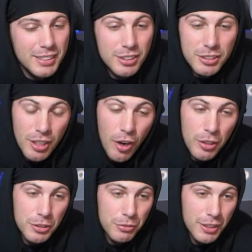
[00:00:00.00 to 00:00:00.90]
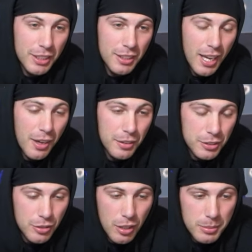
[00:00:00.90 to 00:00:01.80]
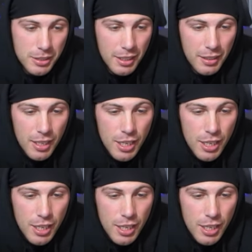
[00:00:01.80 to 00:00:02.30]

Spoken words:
It's just hard to figure it out. You know what I'm saying?